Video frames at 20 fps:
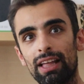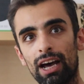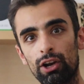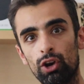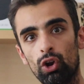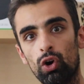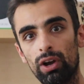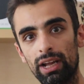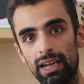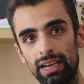that are
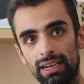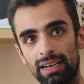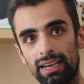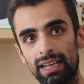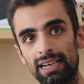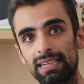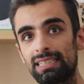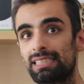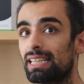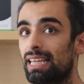not
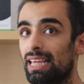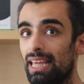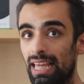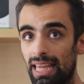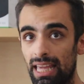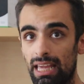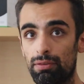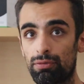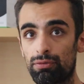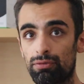indexed
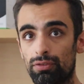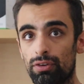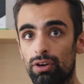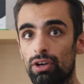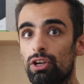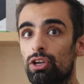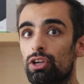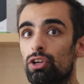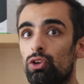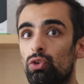if
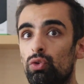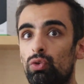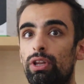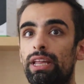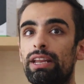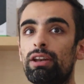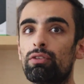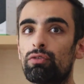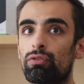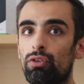you
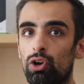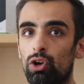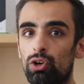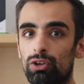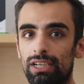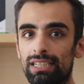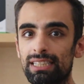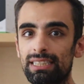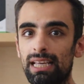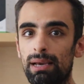didn't follow
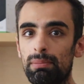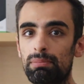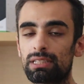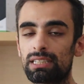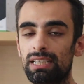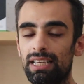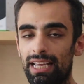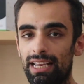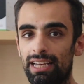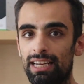the
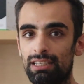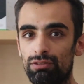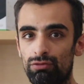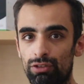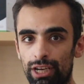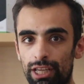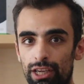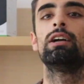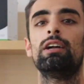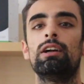steps in this
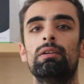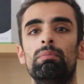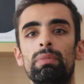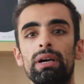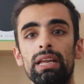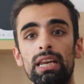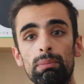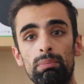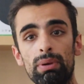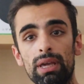video.
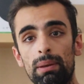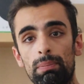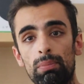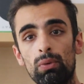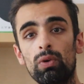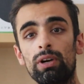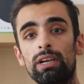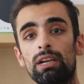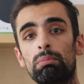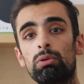Many
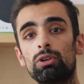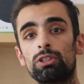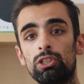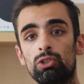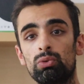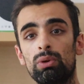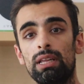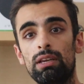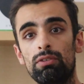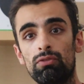people in the
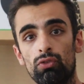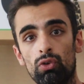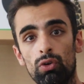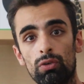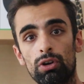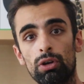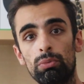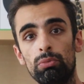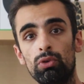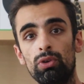Project
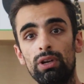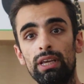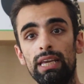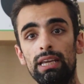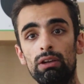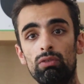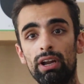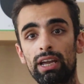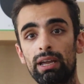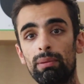24
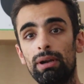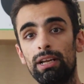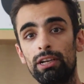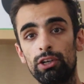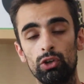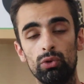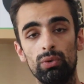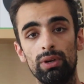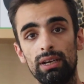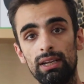community
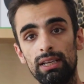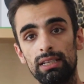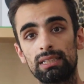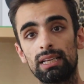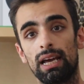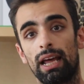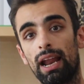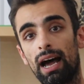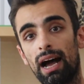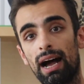recommend doing this,
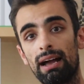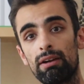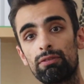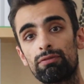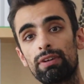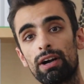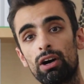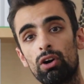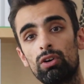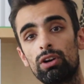and I
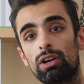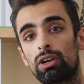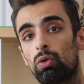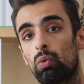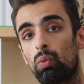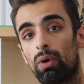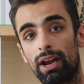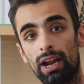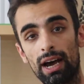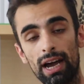
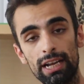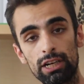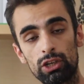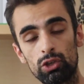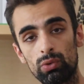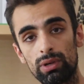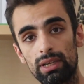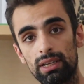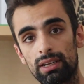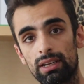found when I
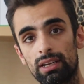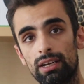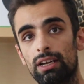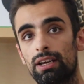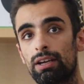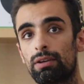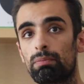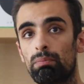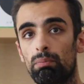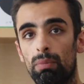do it,
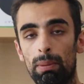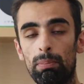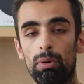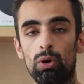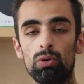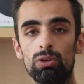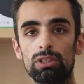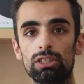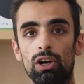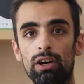my
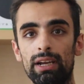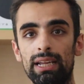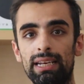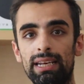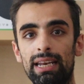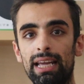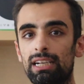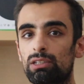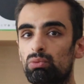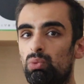posts are
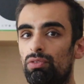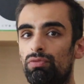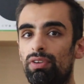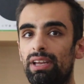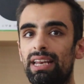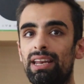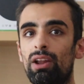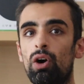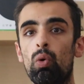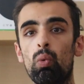indexed
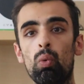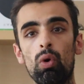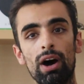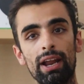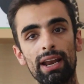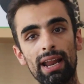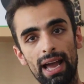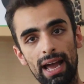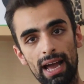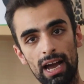within
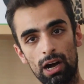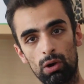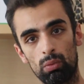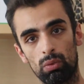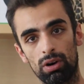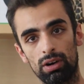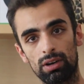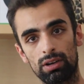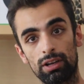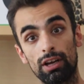1
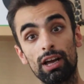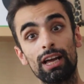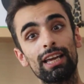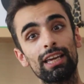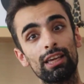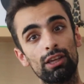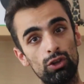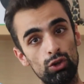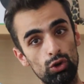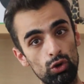hour
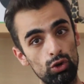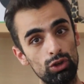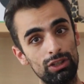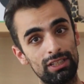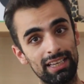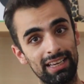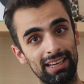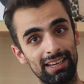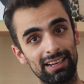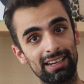
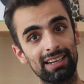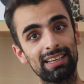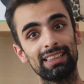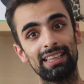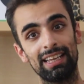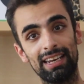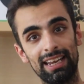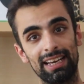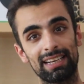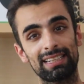using
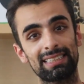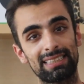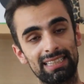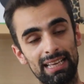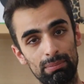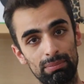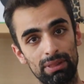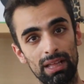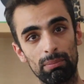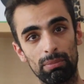the next
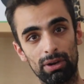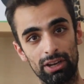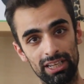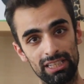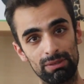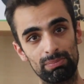step that I'm going to